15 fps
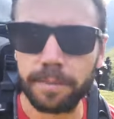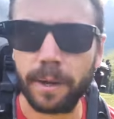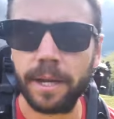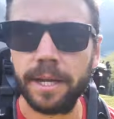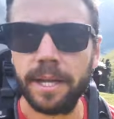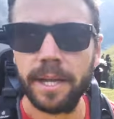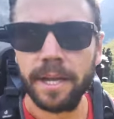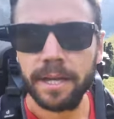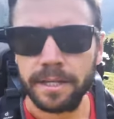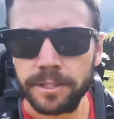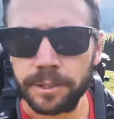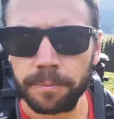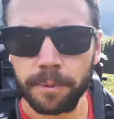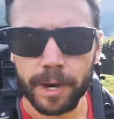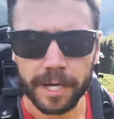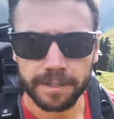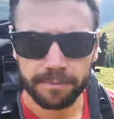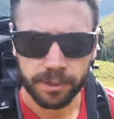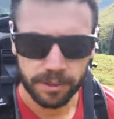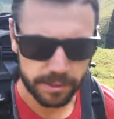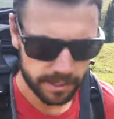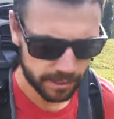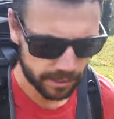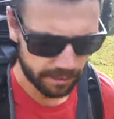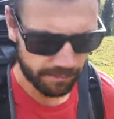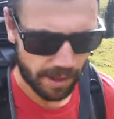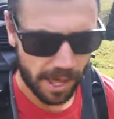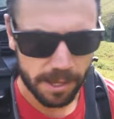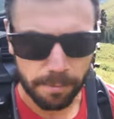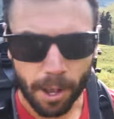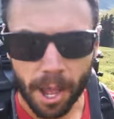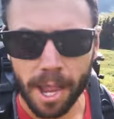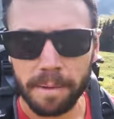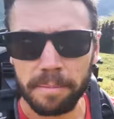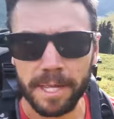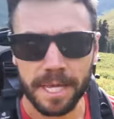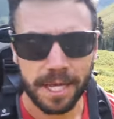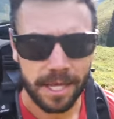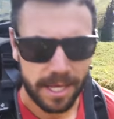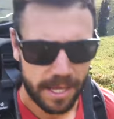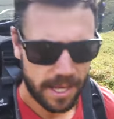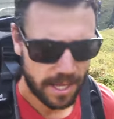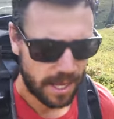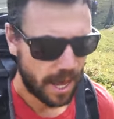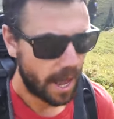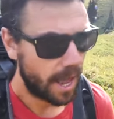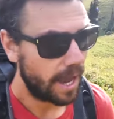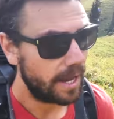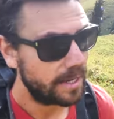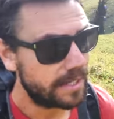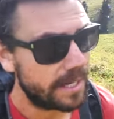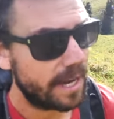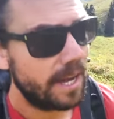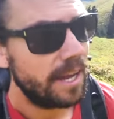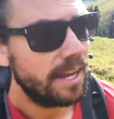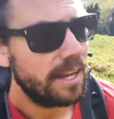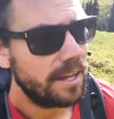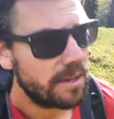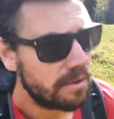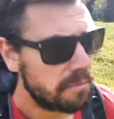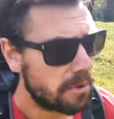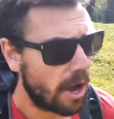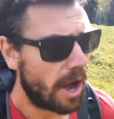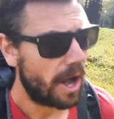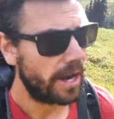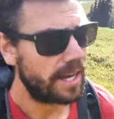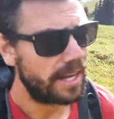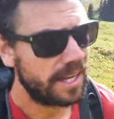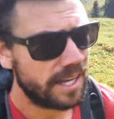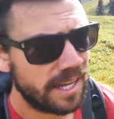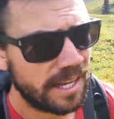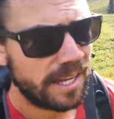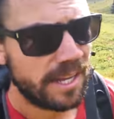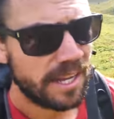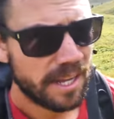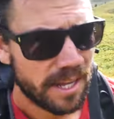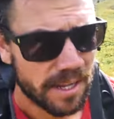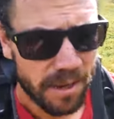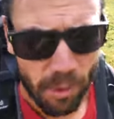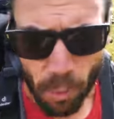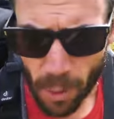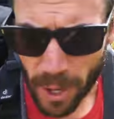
but super nice views into the valley behind me, and got a